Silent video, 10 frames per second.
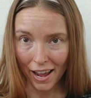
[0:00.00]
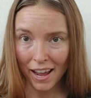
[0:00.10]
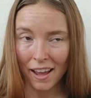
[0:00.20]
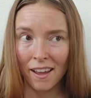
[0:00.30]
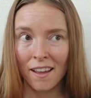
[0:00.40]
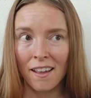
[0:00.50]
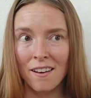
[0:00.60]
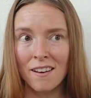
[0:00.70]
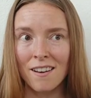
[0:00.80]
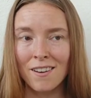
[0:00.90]

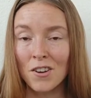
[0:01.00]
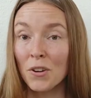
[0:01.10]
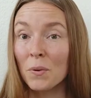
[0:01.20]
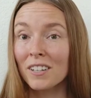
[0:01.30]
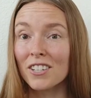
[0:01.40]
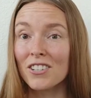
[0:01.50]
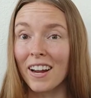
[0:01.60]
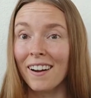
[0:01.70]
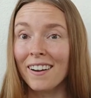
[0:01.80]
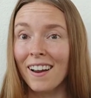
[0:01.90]
and you want to
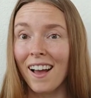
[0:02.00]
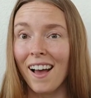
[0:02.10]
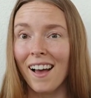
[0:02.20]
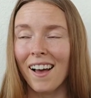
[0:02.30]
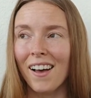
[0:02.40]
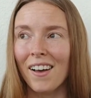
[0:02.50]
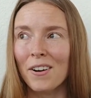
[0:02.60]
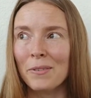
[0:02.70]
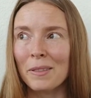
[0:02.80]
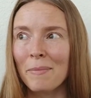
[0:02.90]
share
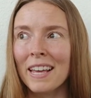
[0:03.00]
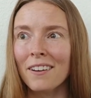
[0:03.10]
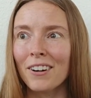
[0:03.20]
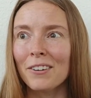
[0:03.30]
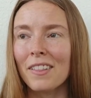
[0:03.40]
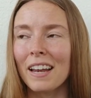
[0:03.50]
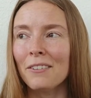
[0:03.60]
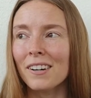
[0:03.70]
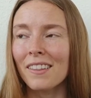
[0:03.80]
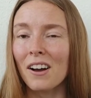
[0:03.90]
uh, with me or with
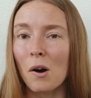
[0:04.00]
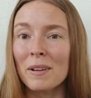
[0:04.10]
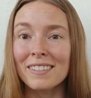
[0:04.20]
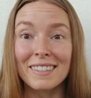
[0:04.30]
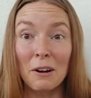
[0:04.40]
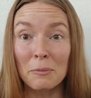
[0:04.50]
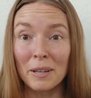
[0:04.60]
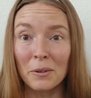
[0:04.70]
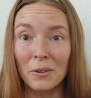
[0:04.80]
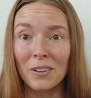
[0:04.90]
anyone in the comments, that would
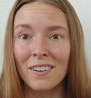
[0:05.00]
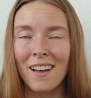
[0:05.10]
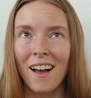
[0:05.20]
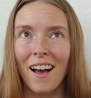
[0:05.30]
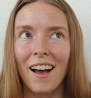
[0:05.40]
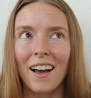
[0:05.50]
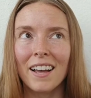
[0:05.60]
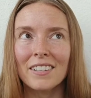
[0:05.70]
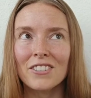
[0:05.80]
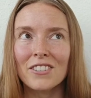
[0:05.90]
be cool.
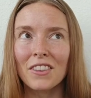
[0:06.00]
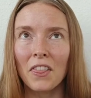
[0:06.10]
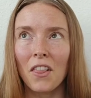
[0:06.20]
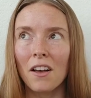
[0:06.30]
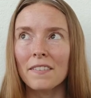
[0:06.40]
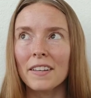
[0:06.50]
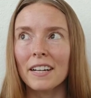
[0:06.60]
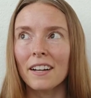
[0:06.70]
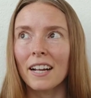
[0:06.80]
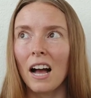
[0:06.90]
I just love
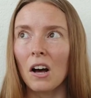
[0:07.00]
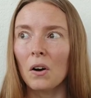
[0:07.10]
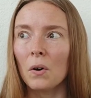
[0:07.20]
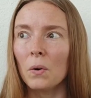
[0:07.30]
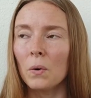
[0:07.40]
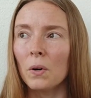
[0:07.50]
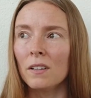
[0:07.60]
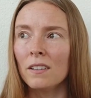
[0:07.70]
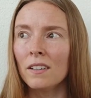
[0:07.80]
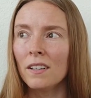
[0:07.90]
hearing how,
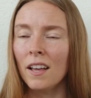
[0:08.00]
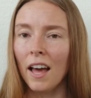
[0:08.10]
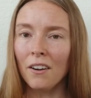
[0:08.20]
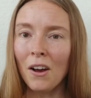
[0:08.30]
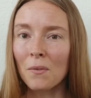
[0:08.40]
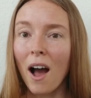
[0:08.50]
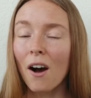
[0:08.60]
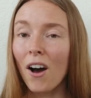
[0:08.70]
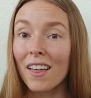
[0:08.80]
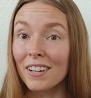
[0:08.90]
I don't know,
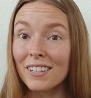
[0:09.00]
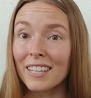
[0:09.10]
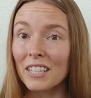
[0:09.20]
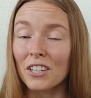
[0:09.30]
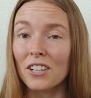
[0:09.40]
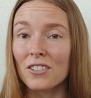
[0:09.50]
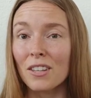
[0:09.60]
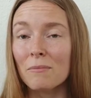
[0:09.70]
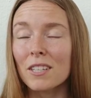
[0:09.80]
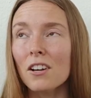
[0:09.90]
how others like nourish
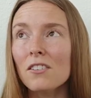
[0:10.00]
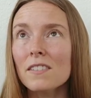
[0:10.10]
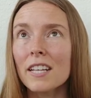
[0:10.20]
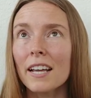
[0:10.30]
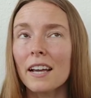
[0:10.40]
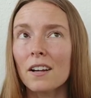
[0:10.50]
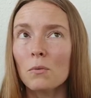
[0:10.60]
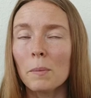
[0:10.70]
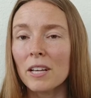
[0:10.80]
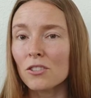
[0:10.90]
themselves
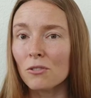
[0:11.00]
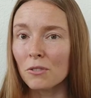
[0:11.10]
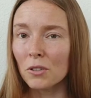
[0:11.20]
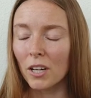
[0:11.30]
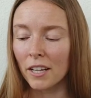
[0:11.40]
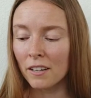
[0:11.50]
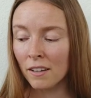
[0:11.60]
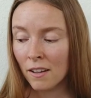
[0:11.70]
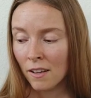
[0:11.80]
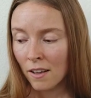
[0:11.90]
and what makes you feel good.
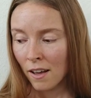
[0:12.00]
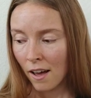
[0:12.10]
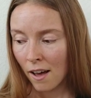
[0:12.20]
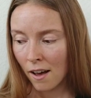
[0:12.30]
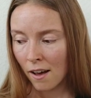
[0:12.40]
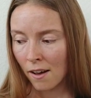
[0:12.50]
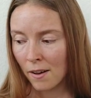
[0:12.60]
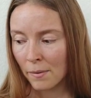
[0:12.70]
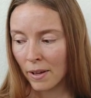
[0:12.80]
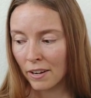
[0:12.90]

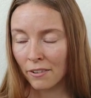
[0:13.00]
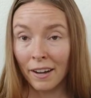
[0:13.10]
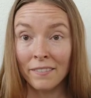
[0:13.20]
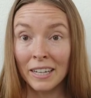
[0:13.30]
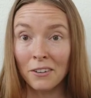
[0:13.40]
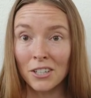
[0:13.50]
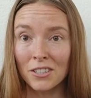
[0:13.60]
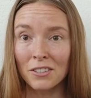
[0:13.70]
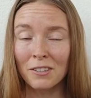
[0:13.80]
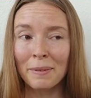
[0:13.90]
Um, and if you have any
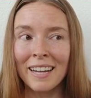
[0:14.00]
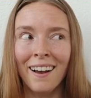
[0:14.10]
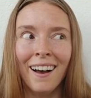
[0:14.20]
questions for me,